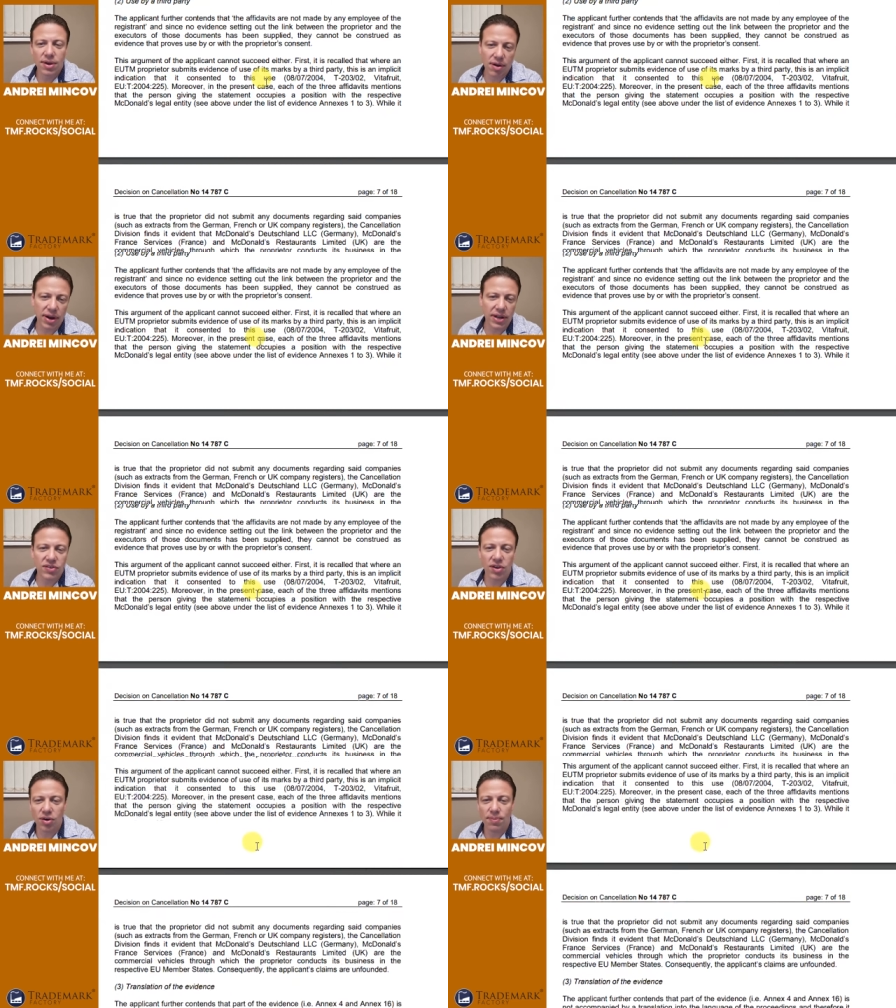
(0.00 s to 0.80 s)
All right,
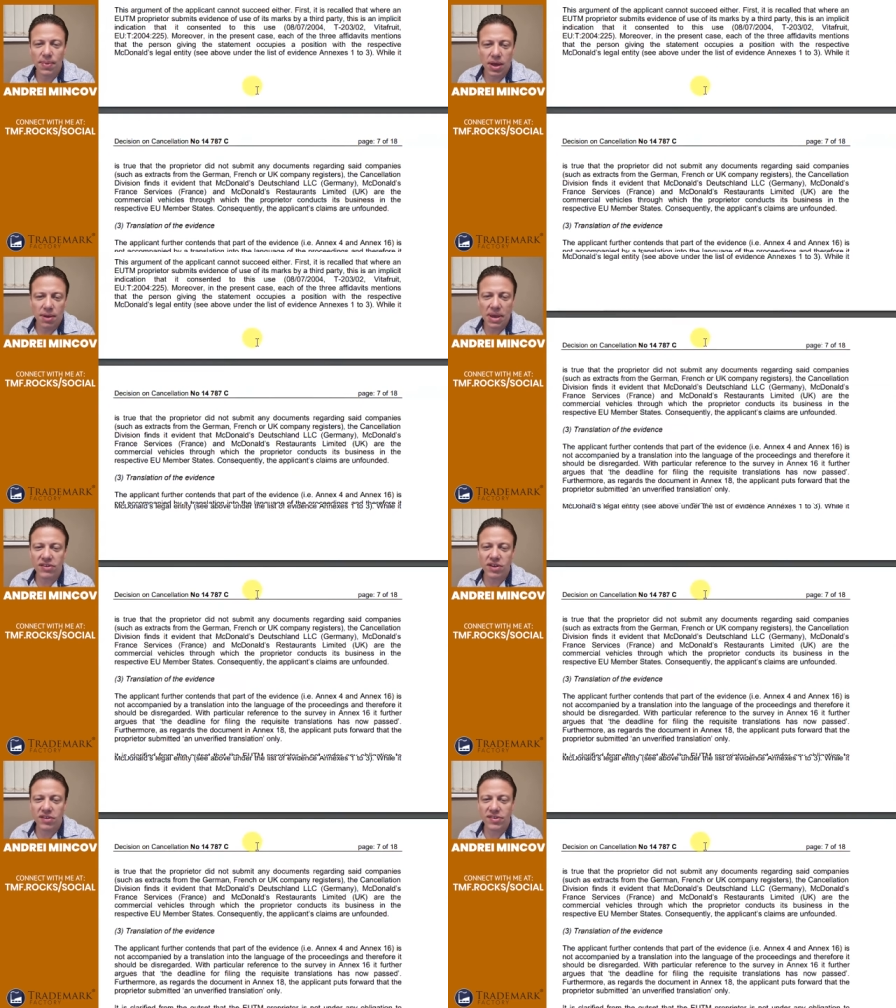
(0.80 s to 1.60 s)
so
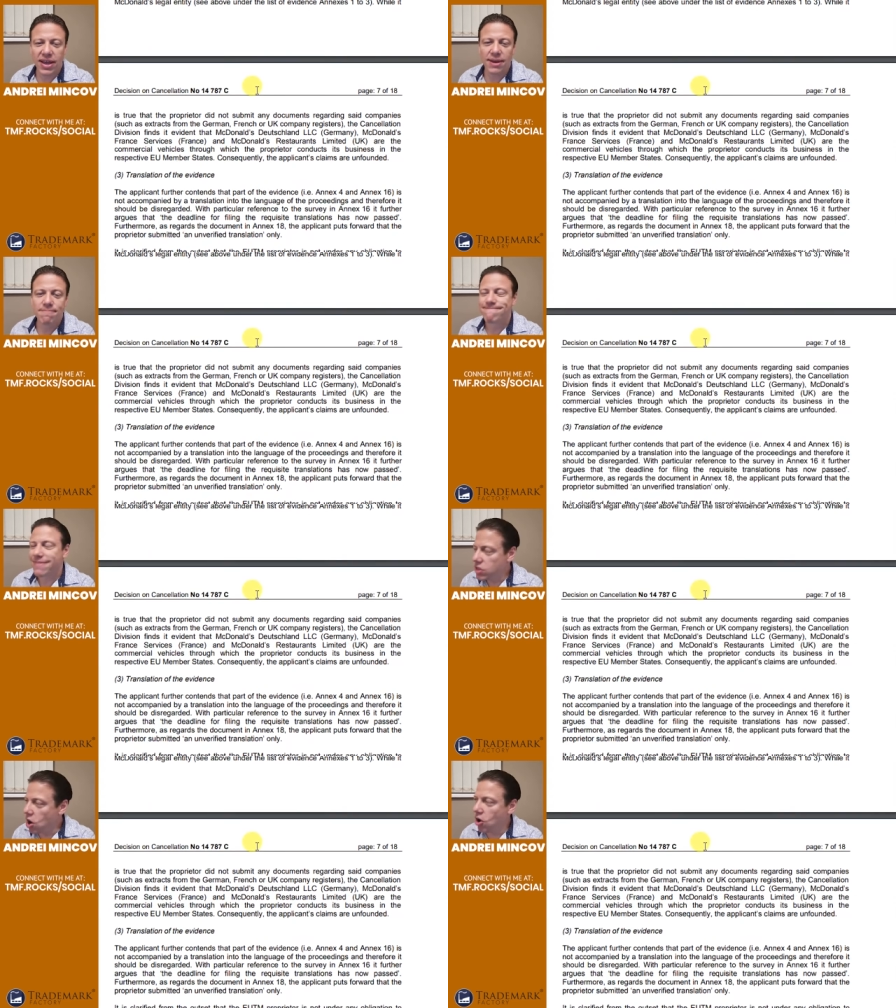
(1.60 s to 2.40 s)
basically, they say
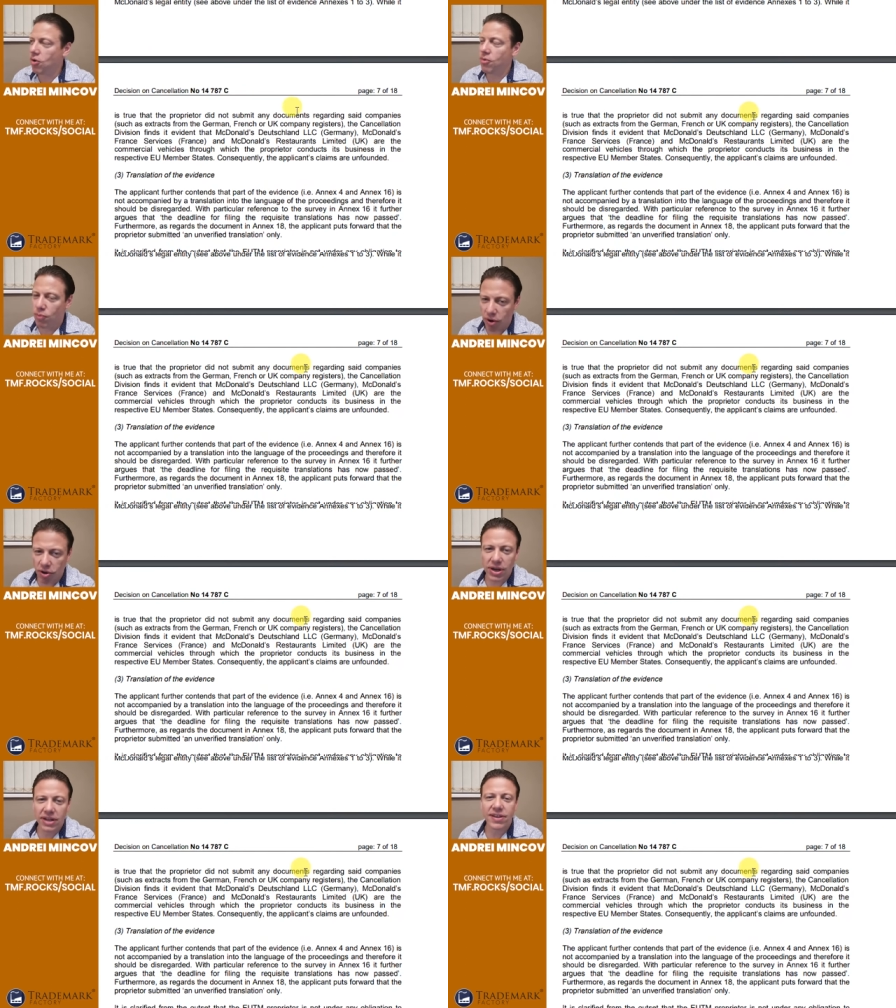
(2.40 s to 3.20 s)
no, we're
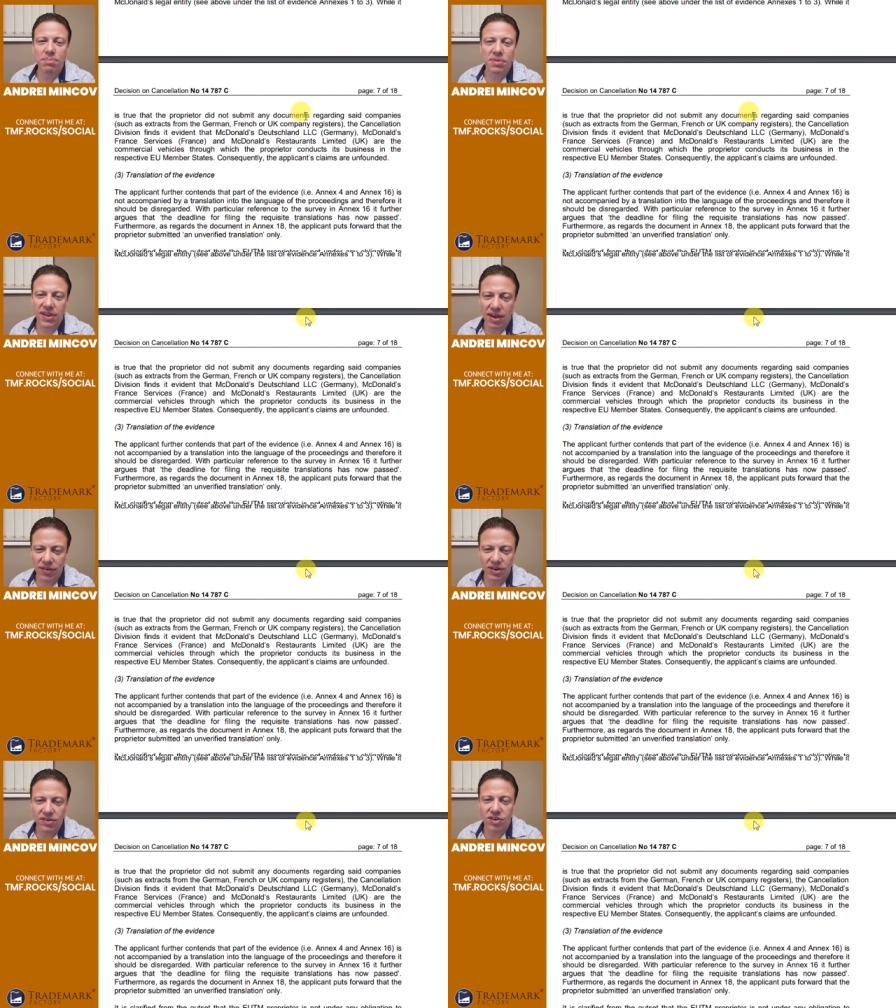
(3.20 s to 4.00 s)
going to accept this
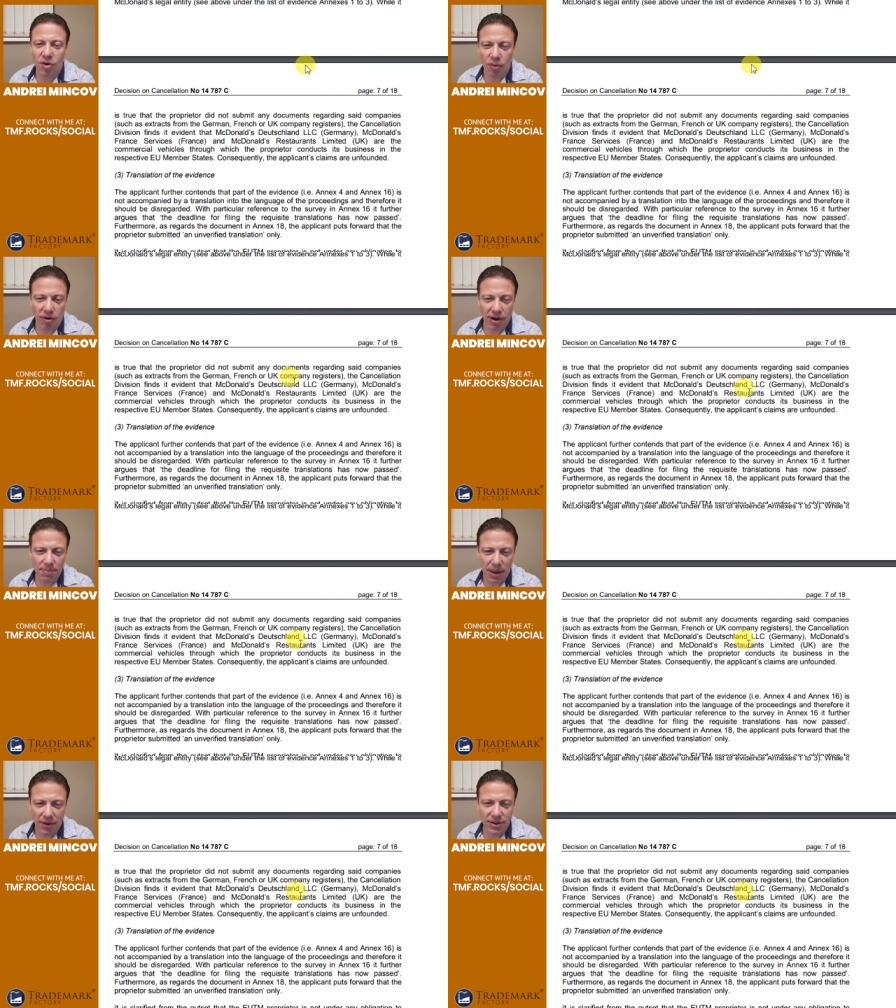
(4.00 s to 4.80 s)
evidence, don't worry
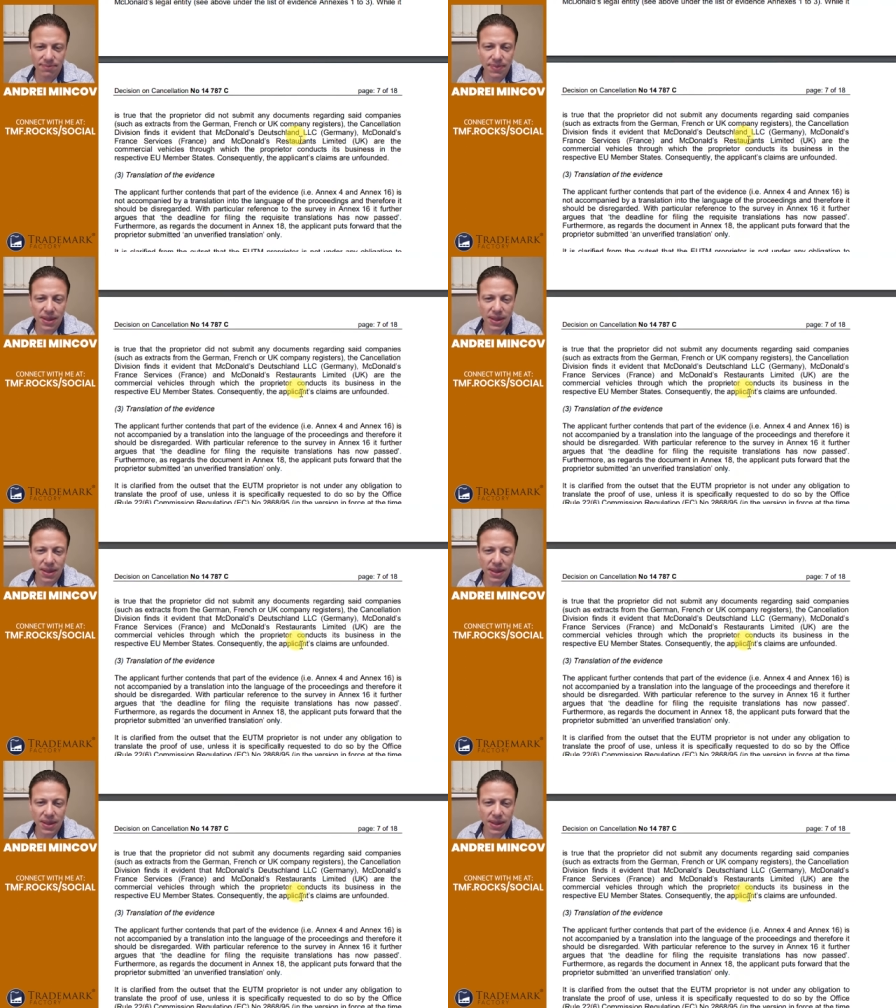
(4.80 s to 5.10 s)
about it.